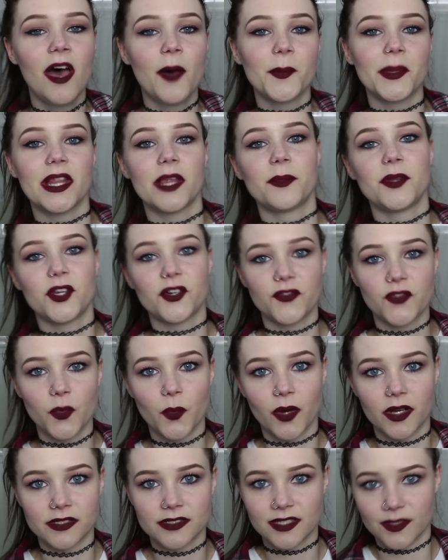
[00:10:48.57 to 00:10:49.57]
But let me know if you
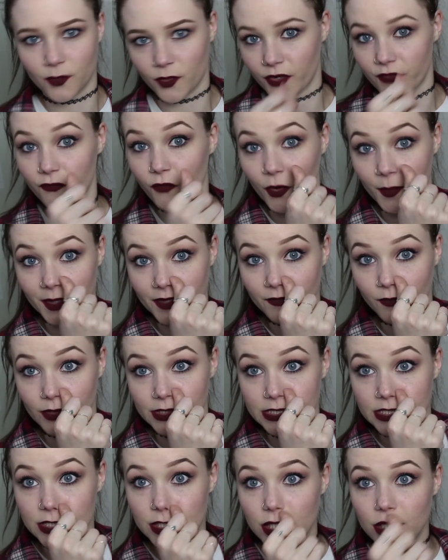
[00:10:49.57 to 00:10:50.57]
want some more informative
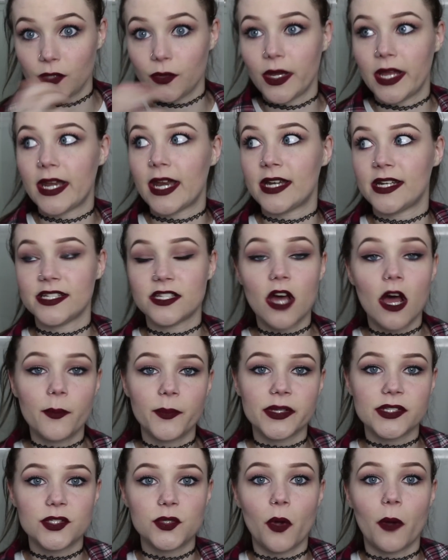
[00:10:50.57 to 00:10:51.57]
ones too, and any
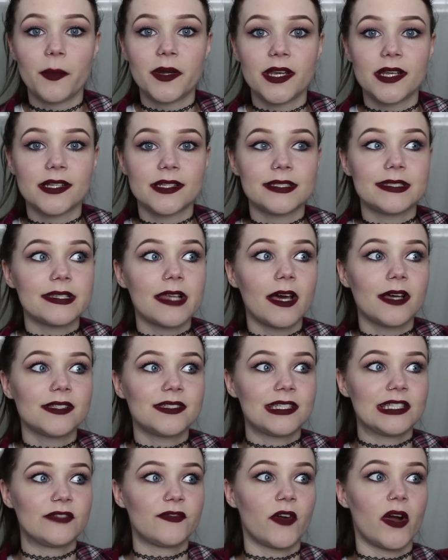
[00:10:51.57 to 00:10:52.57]
topics you want me to
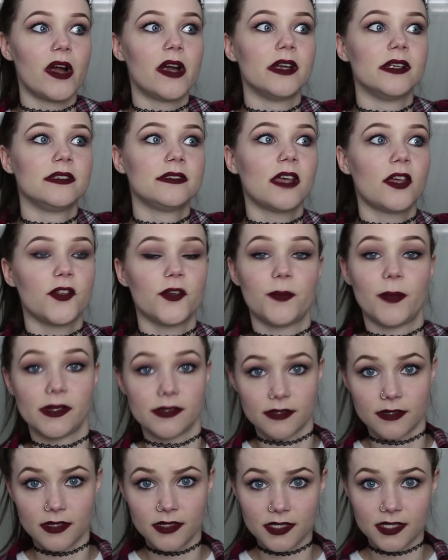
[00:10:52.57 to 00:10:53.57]
discuss as far as other
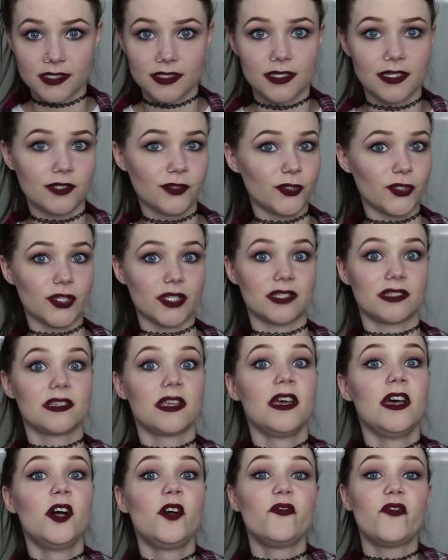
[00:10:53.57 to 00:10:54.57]
mental illnesses or just
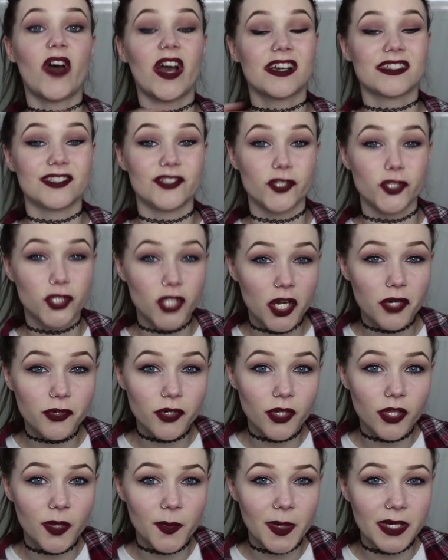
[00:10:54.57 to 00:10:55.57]
facts in
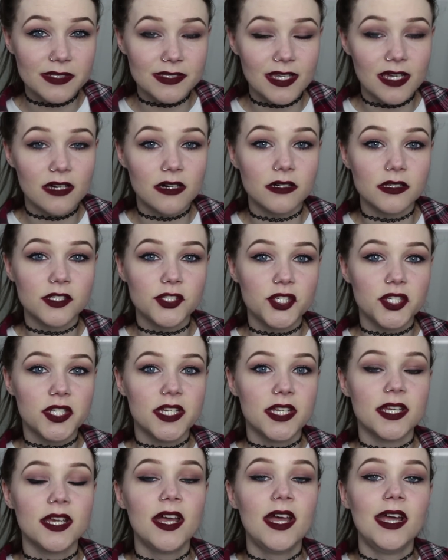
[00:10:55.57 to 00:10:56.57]
general about
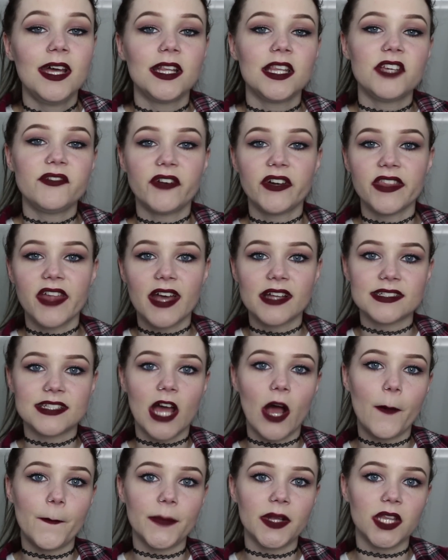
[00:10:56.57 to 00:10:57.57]
psychology. Leave all that
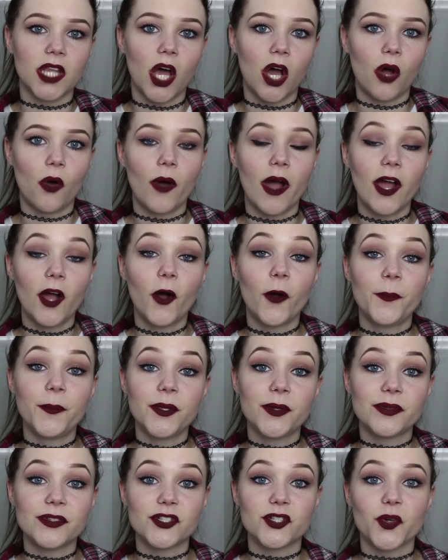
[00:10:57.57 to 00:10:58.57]
down below. I hope
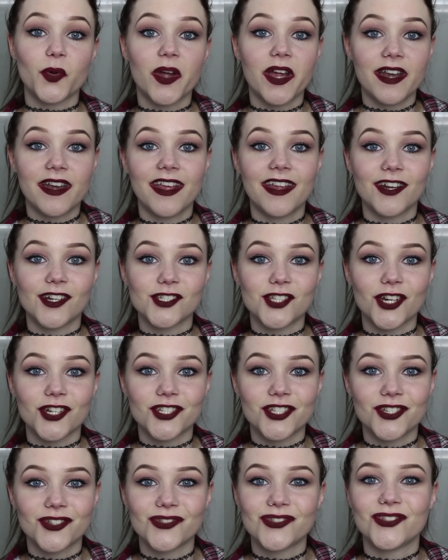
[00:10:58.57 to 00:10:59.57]
you enjoyed, and I'll talk
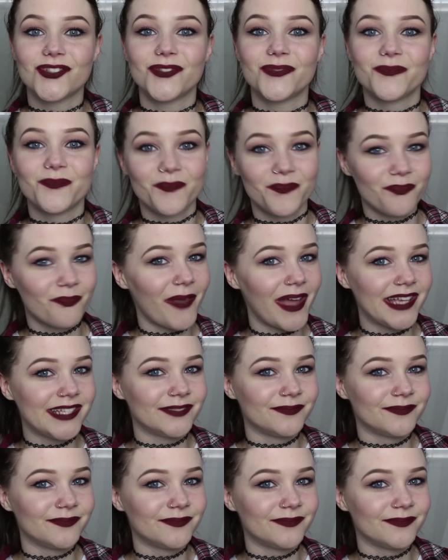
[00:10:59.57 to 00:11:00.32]
to you soon. Bye.